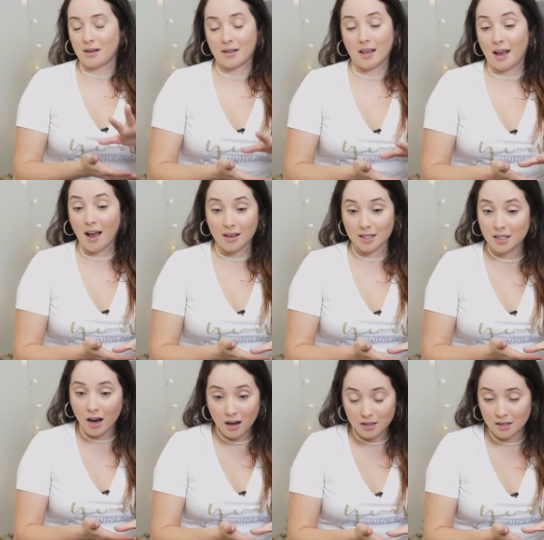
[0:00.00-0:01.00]
that has
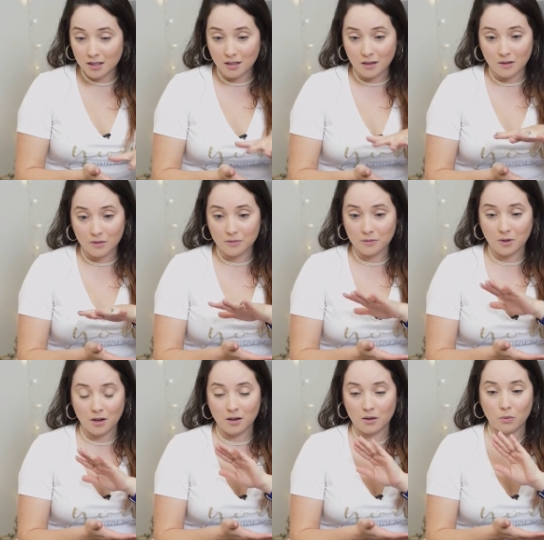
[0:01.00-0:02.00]
tons of
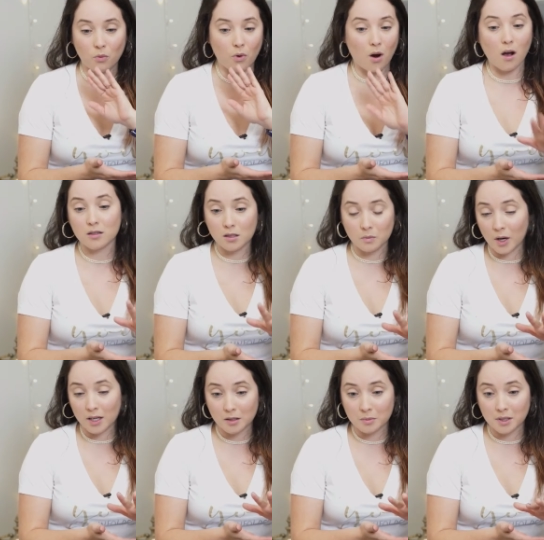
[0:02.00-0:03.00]
awesome
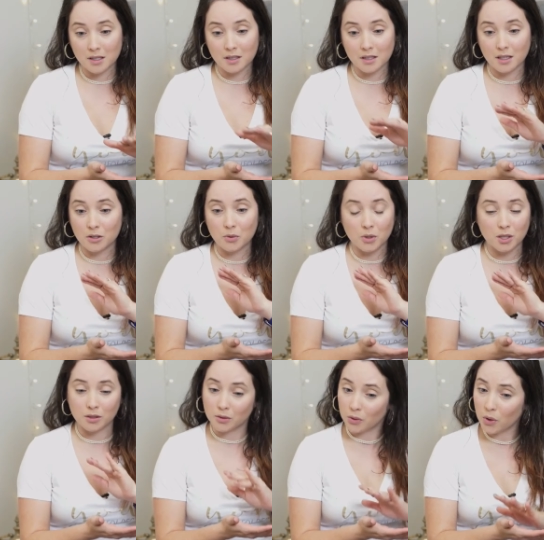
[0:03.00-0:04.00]
recipes that you
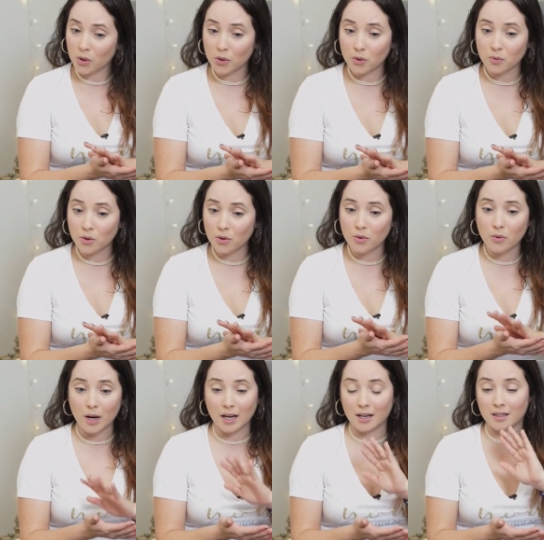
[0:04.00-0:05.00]
can look
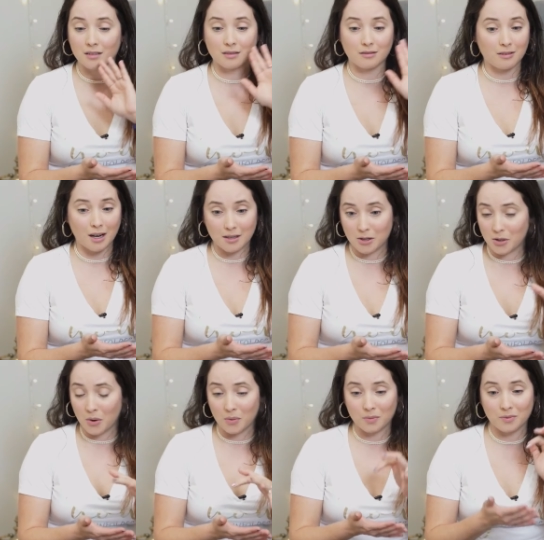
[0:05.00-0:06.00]
through, and, you
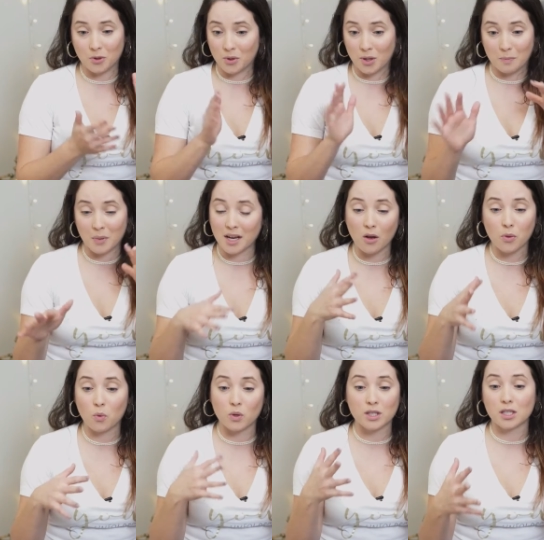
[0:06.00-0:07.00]
know, you can pick out
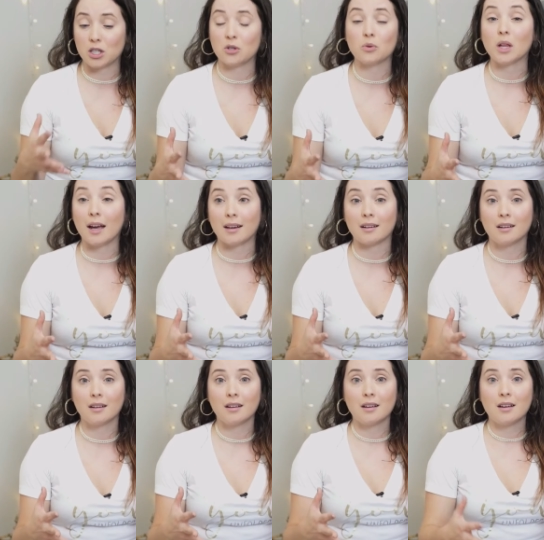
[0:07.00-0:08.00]
the ones that you like,
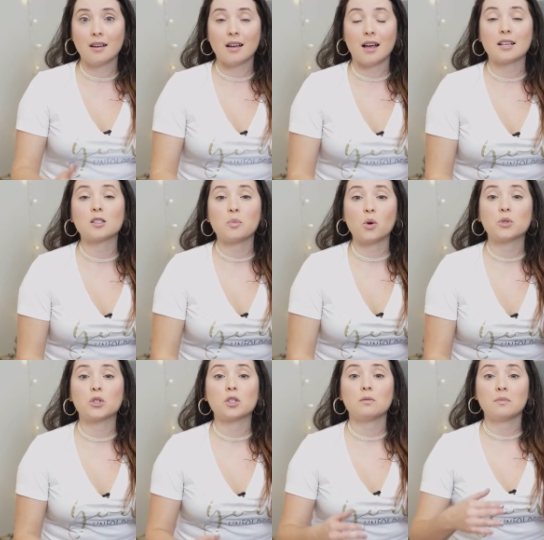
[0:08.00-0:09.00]
as
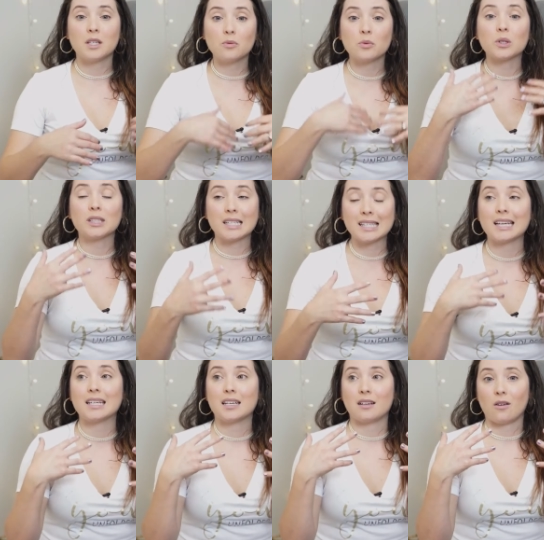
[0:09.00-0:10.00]
opposed to me really
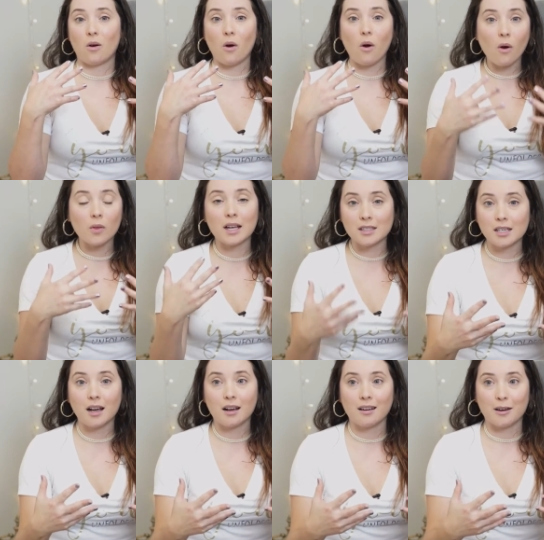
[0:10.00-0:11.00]
taking all that
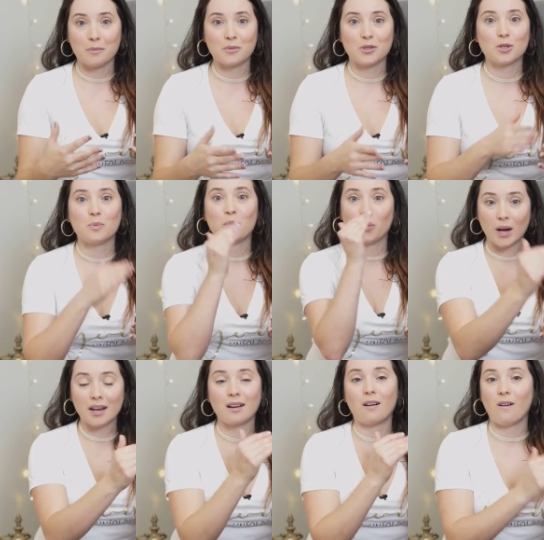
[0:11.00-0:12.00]
time to
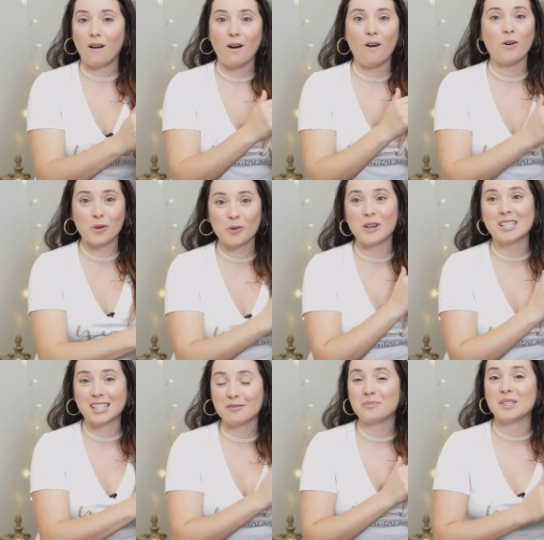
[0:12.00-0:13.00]
break all the
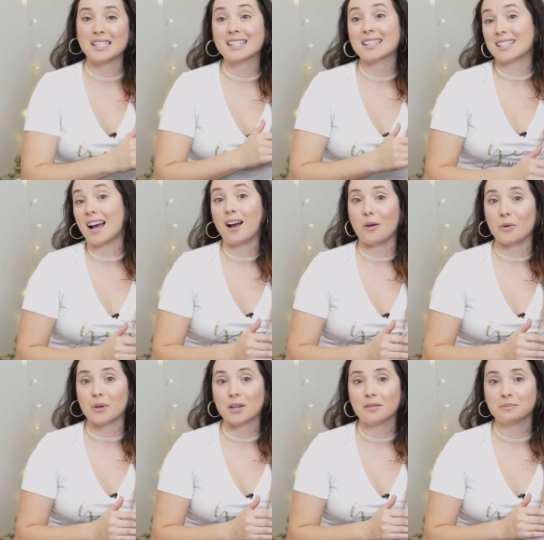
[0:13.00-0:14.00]
recipes
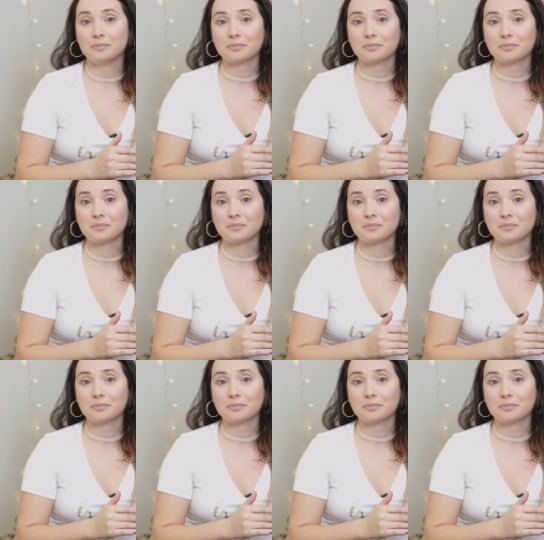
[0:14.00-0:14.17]
down,